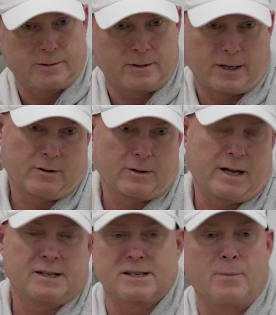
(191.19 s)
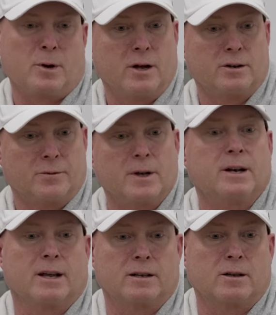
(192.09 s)
I could look at it and say I'm an
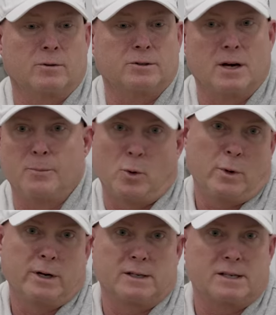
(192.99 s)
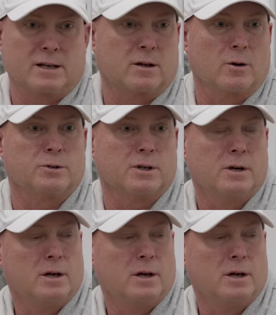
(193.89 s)
undefeated head coach. I'm a winless head coach.